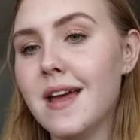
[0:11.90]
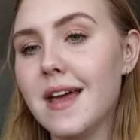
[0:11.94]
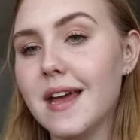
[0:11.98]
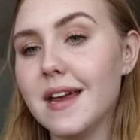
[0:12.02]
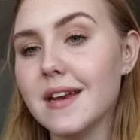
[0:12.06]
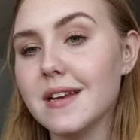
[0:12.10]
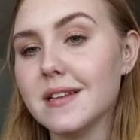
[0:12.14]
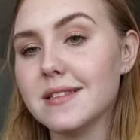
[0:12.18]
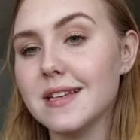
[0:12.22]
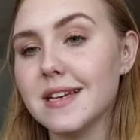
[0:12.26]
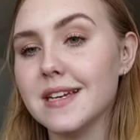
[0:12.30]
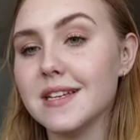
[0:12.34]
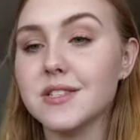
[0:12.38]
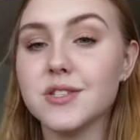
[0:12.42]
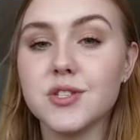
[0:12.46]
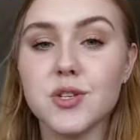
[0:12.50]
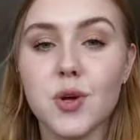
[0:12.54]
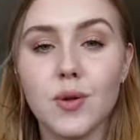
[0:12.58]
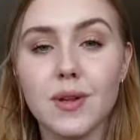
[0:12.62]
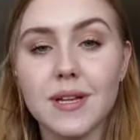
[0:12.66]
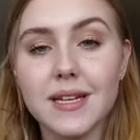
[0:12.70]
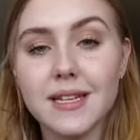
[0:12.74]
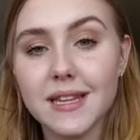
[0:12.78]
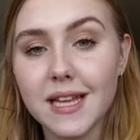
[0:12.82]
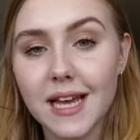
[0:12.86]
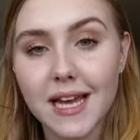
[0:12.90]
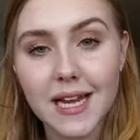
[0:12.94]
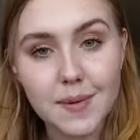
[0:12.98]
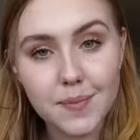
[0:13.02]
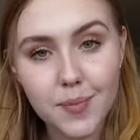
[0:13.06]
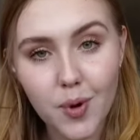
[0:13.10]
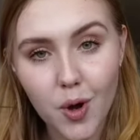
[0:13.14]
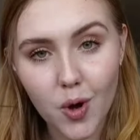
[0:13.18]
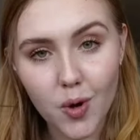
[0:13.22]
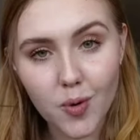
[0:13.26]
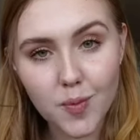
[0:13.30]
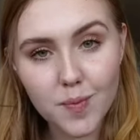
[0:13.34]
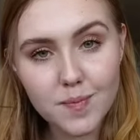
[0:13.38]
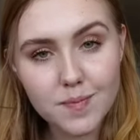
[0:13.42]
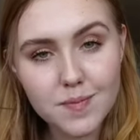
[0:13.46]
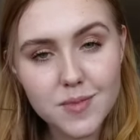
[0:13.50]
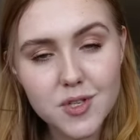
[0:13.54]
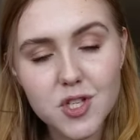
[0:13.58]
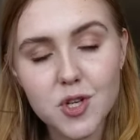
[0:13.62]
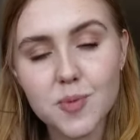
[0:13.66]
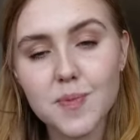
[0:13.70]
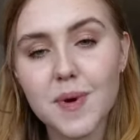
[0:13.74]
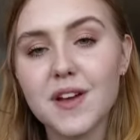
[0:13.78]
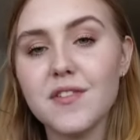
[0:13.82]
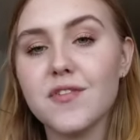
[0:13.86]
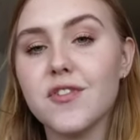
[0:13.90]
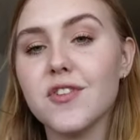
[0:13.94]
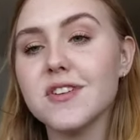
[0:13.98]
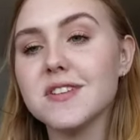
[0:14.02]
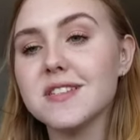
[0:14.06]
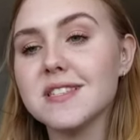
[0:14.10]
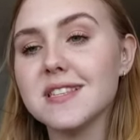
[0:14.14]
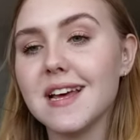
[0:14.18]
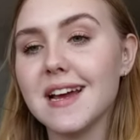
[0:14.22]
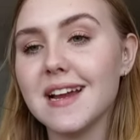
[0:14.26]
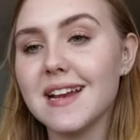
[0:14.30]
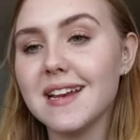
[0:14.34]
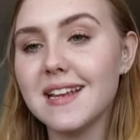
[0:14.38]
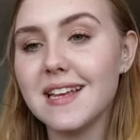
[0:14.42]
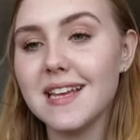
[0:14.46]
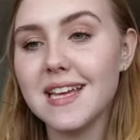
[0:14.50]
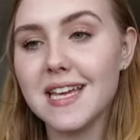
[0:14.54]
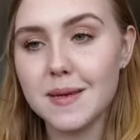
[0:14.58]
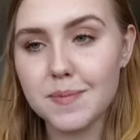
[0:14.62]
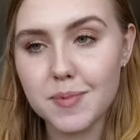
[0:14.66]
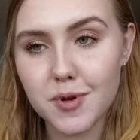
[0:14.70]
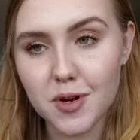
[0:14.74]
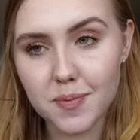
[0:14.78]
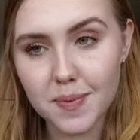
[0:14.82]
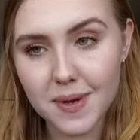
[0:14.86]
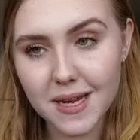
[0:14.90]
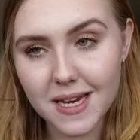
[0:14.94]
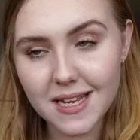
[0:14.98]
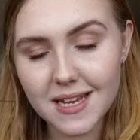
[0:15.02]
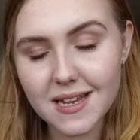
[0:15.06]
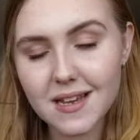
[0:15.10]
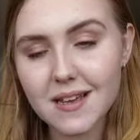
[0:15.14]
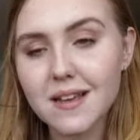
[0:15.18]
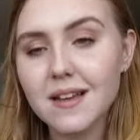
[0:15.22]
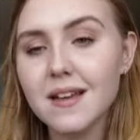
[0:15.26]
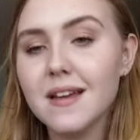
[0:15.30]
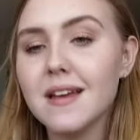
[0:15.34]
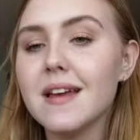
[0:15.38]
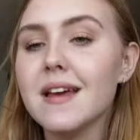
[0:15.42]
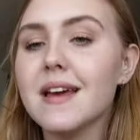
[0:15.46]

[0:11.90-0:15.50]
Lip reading: It is a stolen line poem, so my first line, Keep Your Pity,